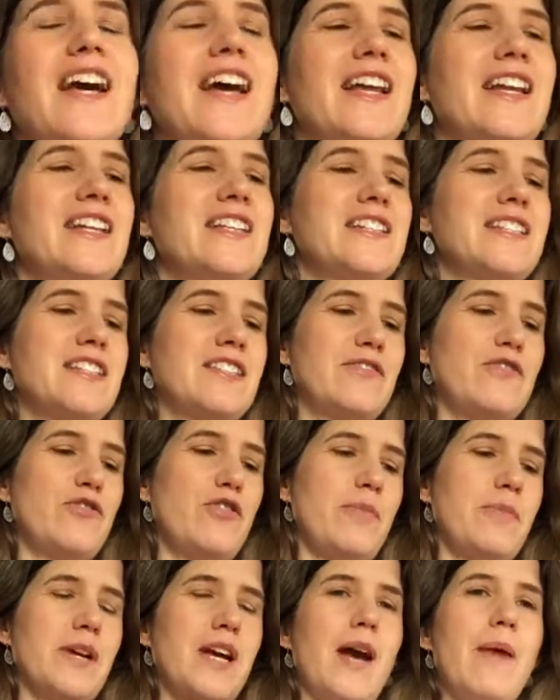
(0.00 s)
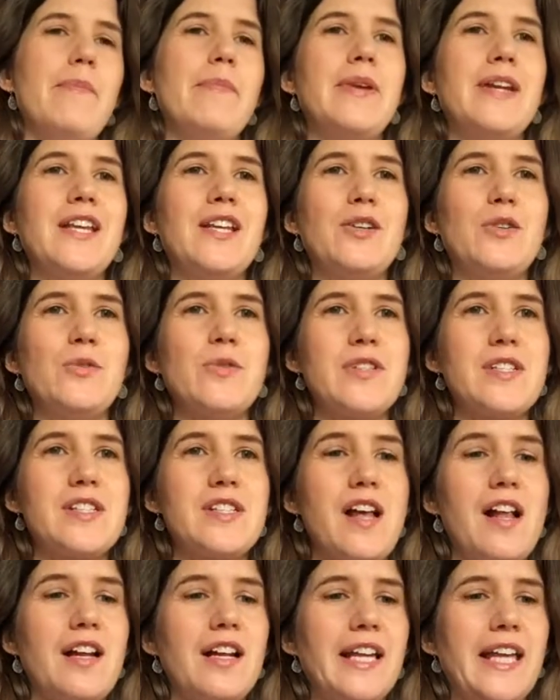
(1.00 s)
and it's from a company called
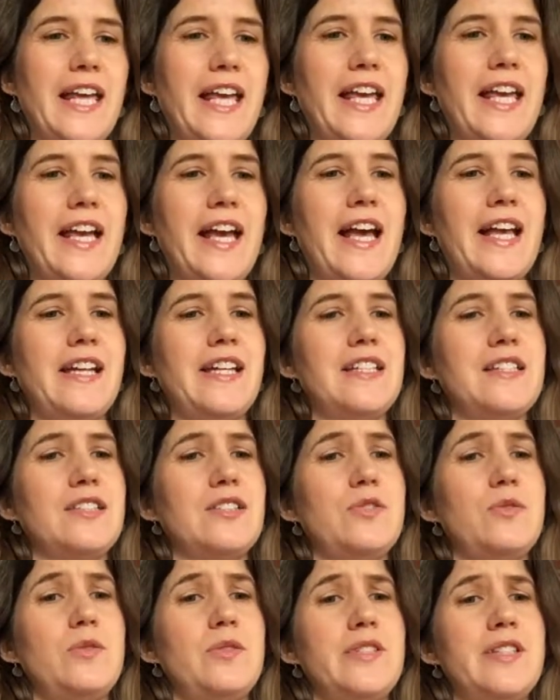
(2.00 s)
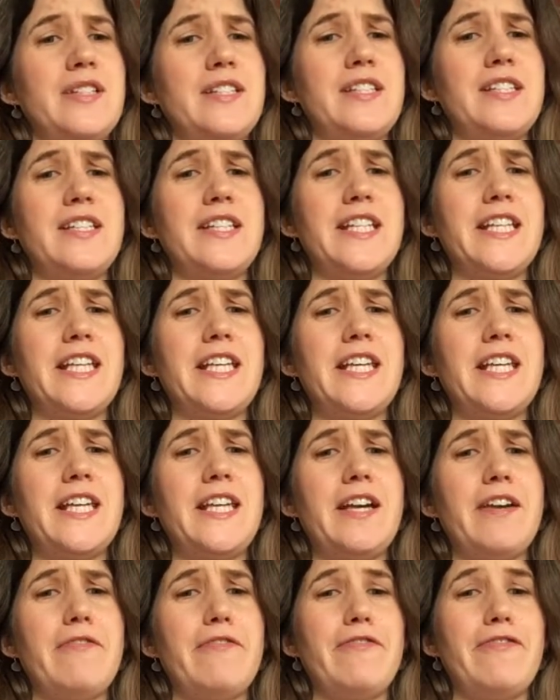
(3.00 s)
Sulky, and it's called
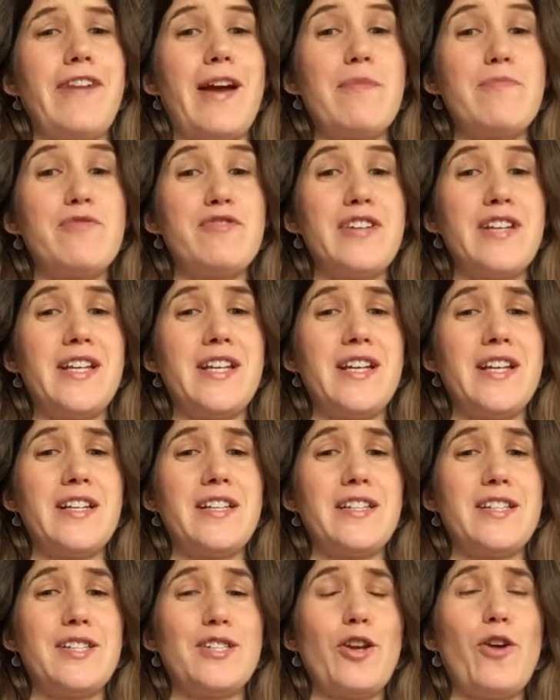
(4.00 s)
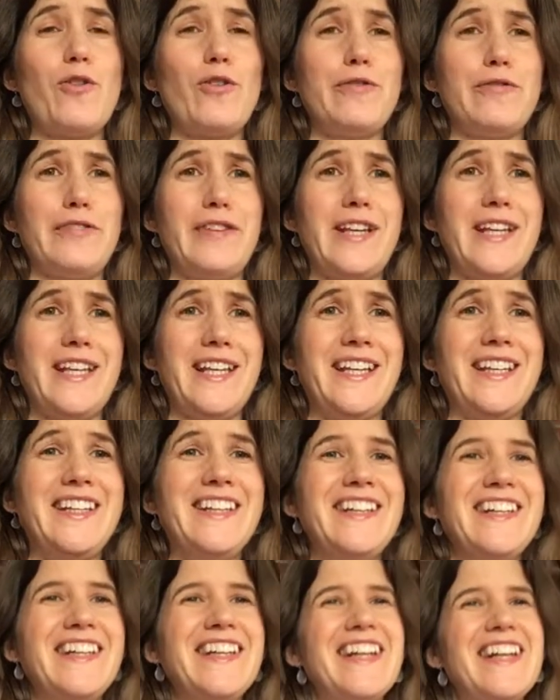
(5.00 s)
Sticky Fabri Solvi,
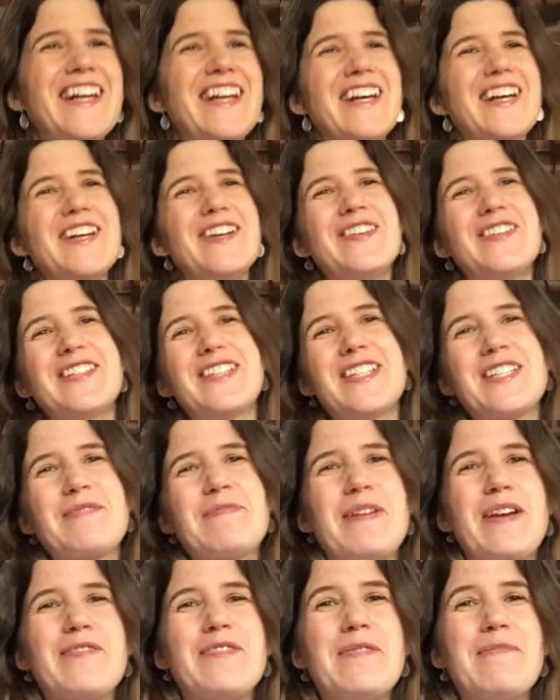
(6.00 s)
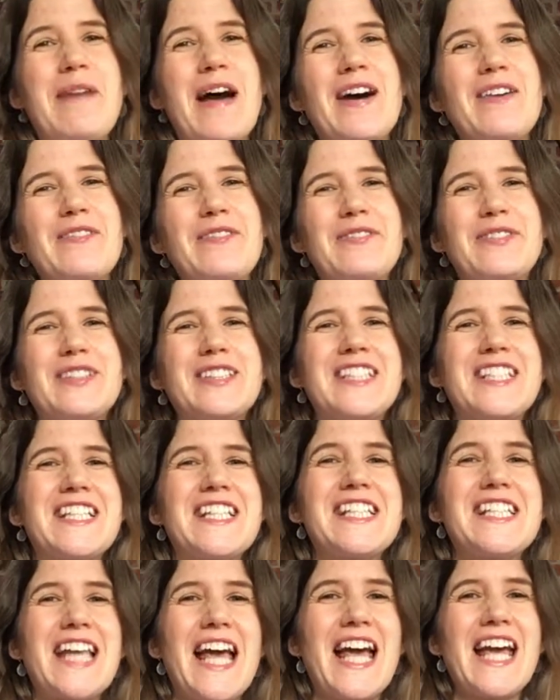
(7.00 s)
which is a bit of a mouthful to
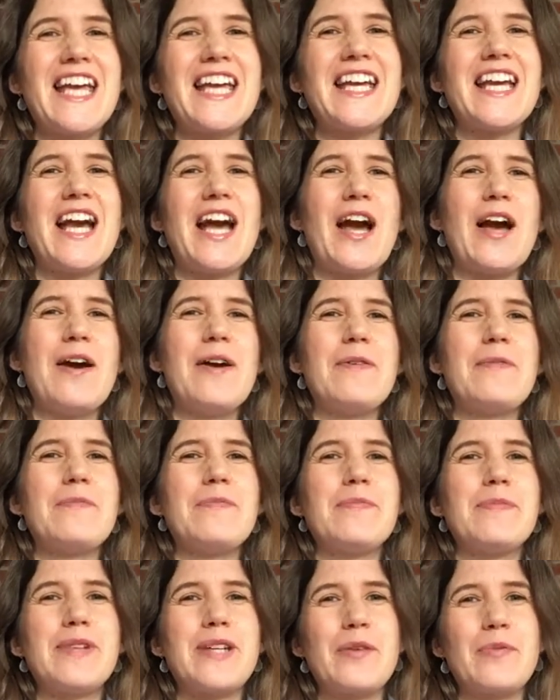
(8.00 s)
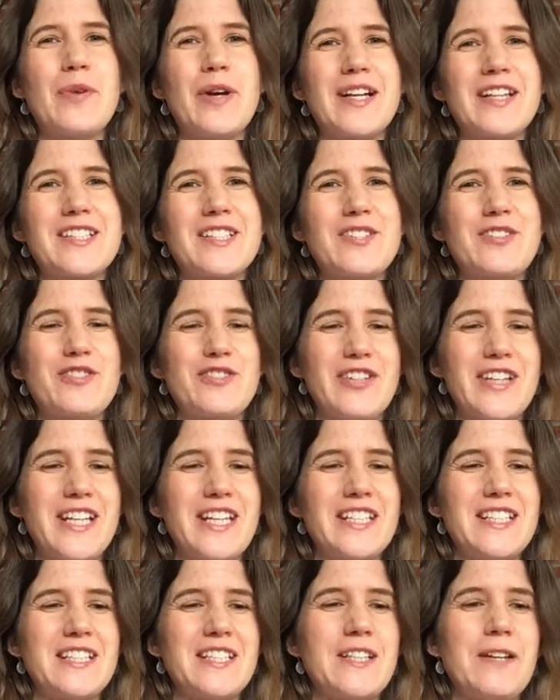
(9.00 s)
say, but it works a
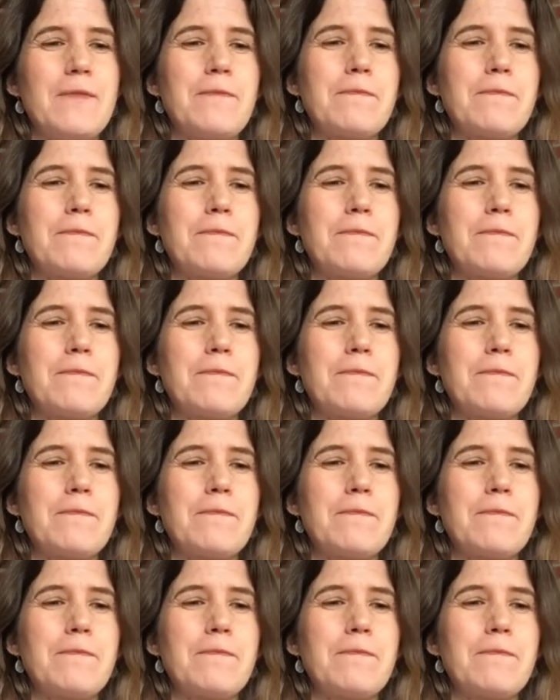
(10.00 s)
treat.